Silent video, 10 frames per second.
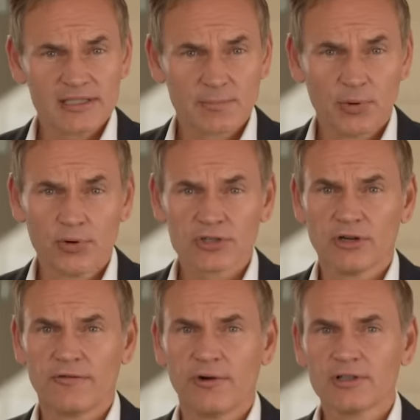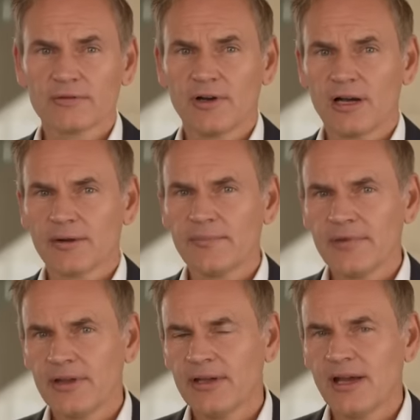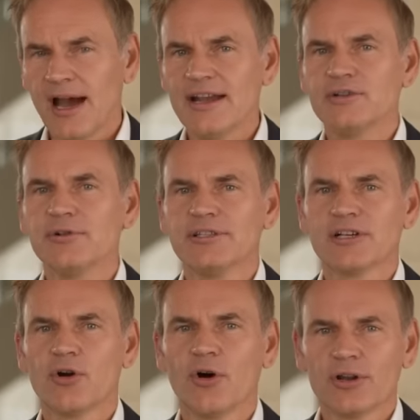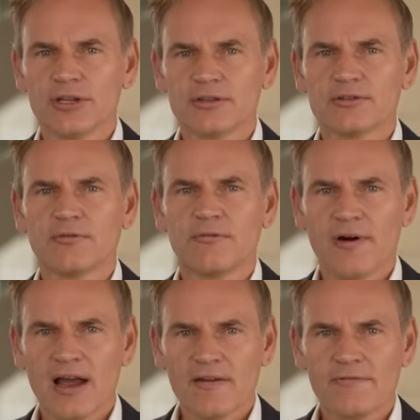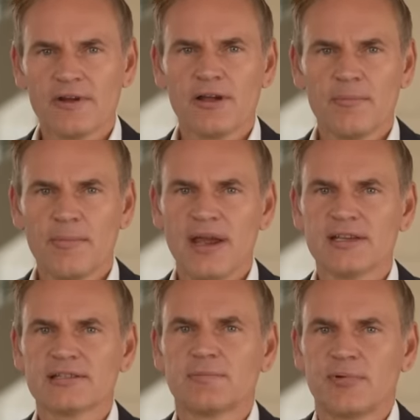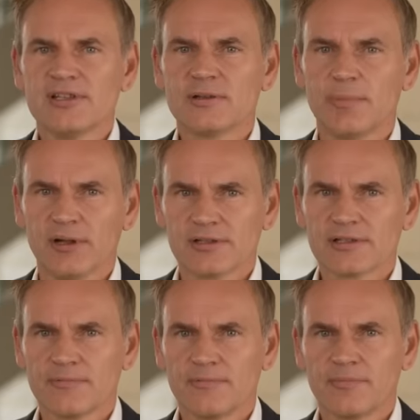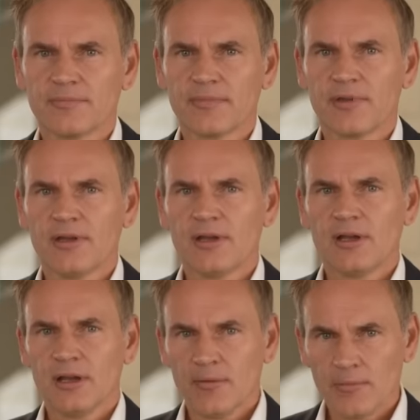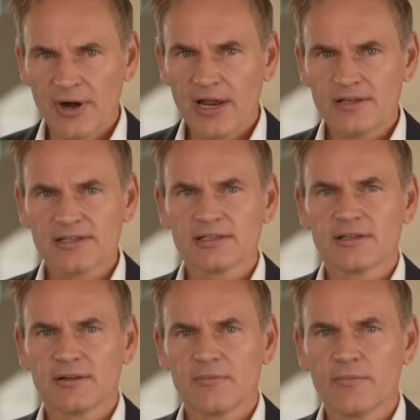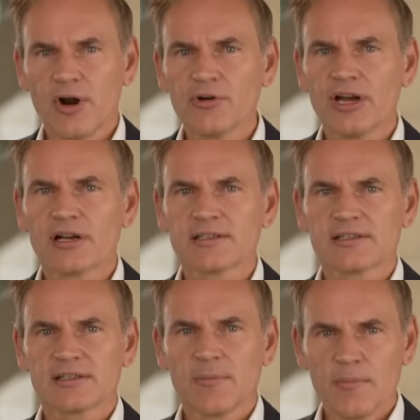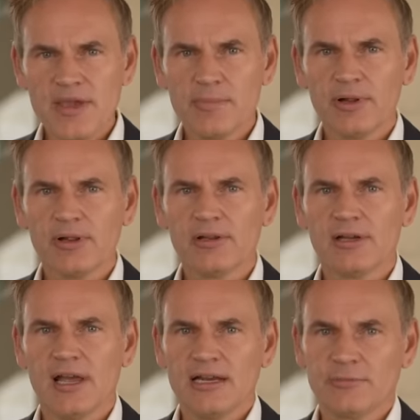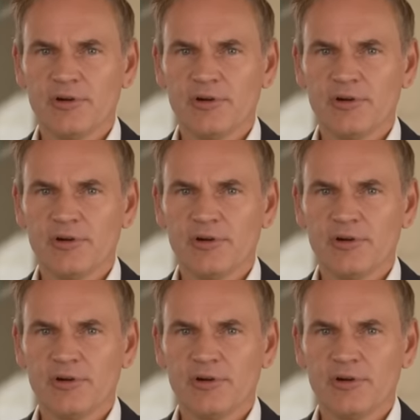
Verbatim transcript: of the group, decided that the group needed its, its own dedicated EV platform, which was going to be a much better version of its current